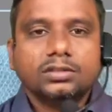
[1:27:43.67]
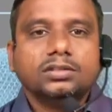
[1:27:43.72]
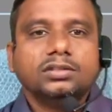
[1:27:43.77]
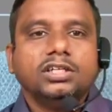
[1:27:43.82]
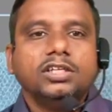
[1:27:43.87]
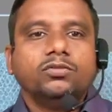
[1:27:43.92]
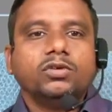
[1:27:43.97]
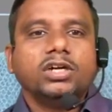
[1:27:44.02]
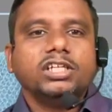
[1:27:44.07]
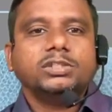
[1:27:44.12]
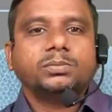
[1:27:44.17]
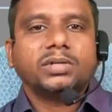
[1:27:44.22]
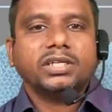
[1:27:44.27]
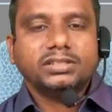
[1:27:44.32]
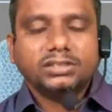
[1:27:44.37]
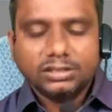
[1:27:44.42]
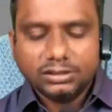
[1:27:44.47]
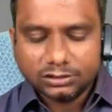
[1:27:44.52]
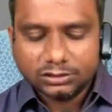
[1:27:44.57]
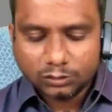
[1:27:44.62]
Invoice price
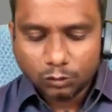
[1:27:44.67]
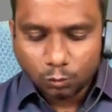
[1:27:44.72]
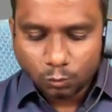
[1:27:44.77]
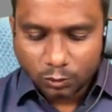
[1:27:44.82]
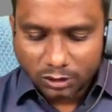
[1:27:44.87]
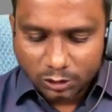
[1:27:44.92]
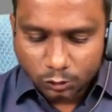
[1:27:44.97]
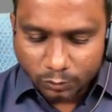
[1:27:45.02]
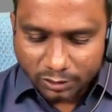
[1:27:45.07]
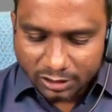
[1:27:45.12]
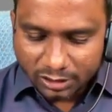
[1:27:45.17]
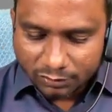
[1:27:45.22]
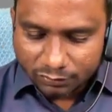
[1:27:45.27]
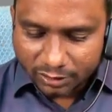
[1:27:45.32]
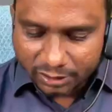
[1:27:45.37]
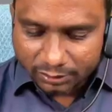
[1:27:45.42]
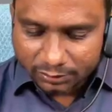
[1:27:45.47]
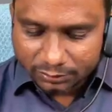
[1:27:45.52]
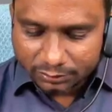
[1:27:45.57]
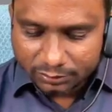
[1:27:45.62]
is 125.
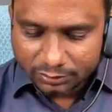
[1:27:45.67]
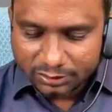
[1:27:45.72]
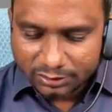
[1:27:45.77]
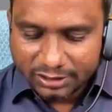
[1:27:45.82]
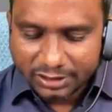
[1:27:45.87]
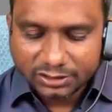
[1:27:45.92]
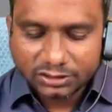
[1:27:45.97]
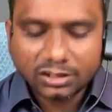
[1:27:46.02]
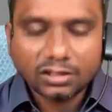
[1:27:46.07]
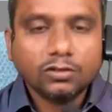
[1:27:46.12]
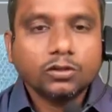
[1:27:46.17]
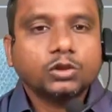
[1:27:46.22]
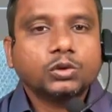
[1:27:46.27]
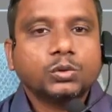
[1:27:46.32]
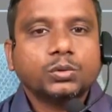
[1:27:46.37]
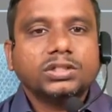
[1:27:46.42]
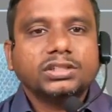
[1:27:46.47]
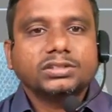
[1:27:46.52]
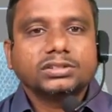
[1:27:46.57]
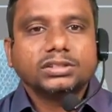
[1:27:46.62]
Yes or no,
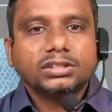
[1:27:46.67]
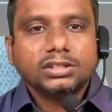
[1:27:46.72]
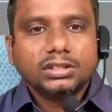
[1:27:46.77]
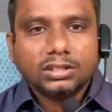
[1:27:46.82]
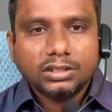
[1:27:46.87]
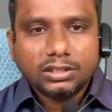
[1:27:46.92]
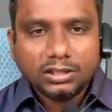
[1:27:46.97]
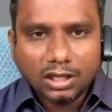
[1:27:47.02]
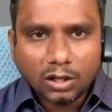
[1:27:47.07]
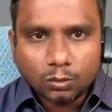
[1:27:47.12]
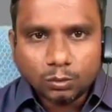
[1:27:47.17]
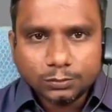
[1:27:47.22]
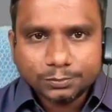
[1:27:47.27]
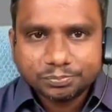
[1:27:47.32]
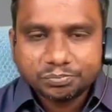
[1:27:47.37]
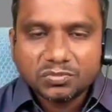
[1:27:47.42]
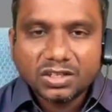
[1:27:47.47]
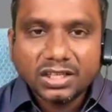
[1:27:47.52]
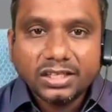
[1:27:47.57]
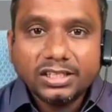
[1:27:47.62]
students? Now,
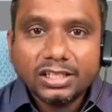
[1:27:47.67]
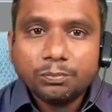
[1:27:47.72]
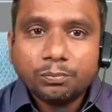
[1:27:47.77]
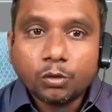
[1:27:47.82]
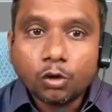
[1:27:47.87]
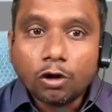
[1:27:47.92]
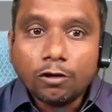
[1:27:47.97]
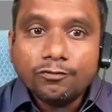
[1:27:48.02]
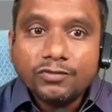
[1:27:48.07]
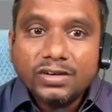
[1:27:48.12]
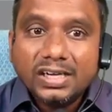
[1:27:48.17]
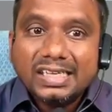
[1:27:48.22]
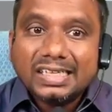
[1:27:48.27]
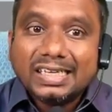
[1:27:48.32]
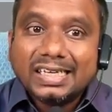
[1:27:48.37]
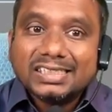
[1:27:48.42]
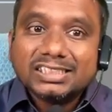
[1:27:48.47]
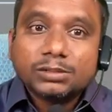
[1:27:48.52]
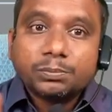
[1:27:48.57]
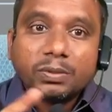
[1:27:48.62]
here profit
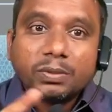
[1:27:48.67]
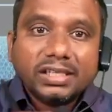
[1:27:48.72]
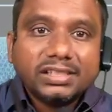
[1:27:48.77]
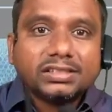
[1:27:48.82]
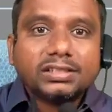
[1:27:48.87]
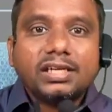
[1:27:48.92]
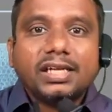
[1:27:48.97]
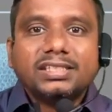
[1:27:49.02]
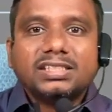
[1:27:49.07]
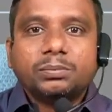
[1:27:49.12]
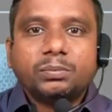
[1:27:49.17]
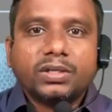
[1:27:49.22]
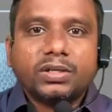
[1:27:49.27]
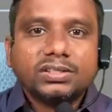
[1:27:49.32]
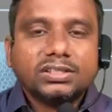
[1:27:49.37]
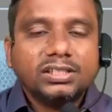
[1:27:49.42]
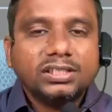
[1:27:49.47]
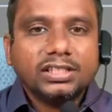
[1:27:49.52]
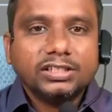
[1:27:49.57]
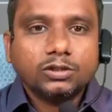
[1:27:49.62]
expressed as a
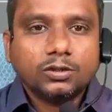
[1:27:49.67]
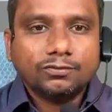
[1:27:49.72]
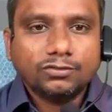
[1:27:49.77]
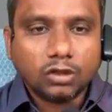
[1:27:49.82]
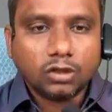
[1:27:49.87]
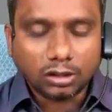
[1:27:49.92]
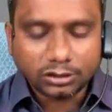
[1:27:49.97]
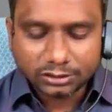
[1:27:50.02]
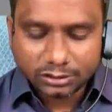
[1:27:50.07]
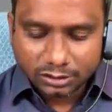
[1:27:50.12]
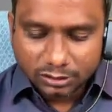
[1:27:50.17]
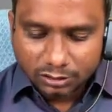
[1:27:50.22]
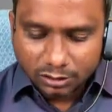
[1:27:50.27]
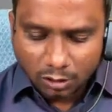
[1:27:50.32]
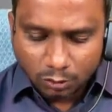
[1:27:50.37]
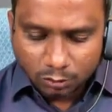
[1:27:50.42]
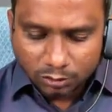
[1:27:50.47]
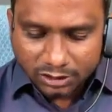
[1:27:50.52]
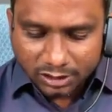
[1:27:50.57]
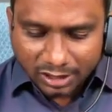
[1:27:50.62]
percentage of cost. Now,
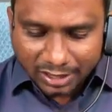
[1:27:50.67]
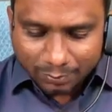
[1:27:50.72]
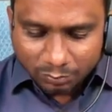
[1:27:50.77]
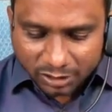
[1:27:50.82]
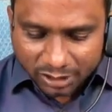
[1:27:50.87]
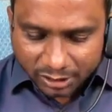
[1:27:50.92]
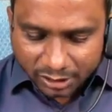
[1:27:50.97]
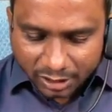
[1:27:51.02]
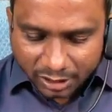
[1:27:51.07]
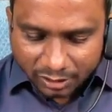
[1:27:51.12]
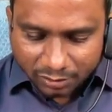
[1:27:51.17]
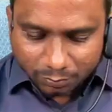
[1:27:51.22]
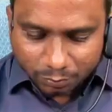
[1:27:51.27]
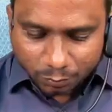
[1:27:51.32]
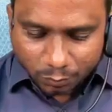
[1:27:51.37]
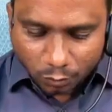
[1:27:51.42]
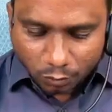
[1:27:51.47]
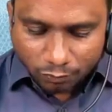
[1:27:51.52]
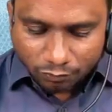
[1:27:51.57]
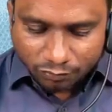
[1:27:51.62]
here I am taking
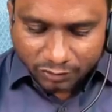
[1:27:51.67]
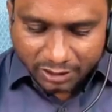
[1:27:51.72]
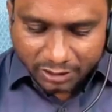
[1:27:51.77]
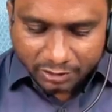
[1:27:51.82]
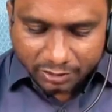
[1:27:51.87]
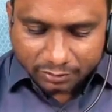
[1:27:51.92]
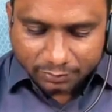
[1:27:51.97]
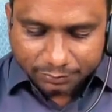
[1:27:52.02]
profit